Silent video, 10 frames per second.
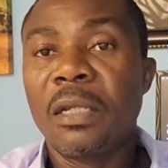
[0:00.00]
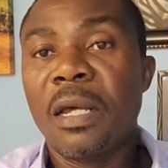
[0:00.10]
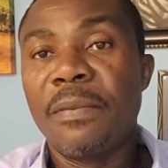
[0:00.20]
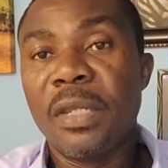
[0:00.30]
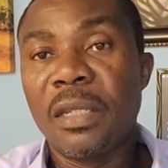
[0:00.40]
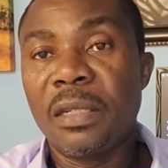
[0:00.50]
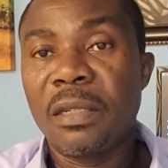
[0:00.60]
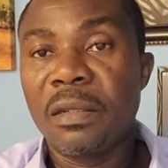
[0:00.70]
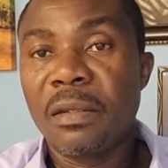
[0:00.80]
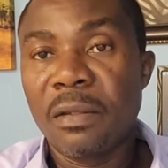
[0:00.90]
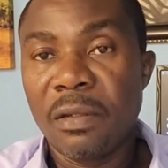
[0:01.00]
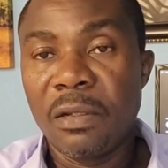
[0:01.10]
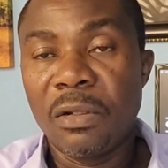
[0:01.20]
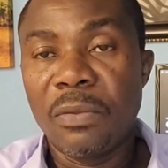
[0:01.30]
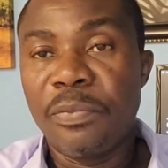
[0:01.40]
I mean, you
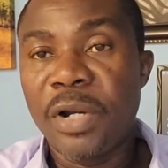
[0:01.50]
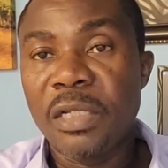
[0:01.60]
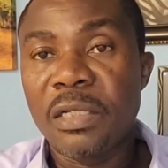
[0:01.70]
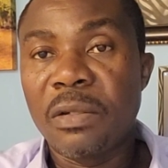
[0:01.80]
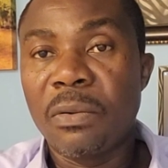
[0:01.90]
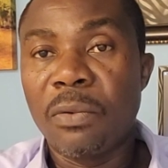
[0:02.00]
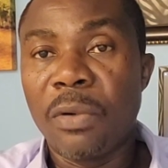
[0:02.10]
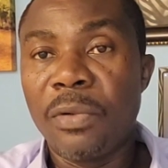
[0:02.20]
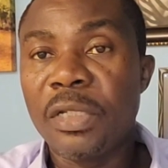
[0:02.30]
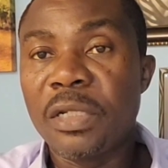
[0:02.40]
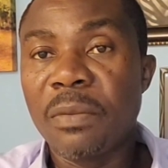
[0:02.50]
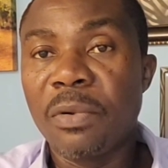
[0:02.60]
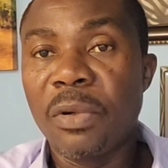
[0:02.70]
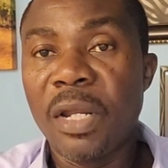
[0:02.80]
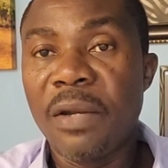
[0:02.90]
know, the price were
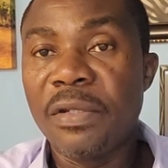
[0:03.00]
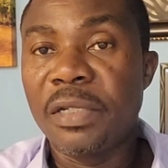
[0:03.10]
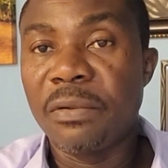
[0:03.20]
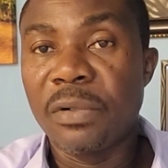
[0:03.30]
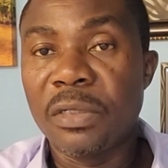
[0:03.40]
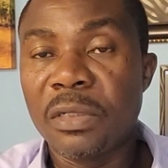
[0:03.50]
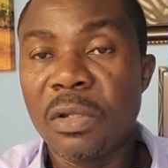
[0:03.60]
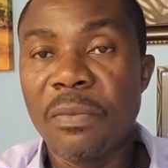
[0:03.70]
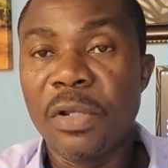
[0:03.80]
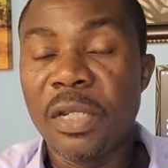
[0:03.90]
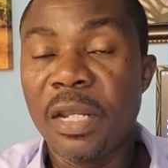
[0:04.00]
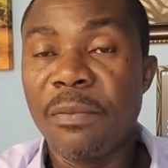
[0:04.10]
reasonable and everything was normal then.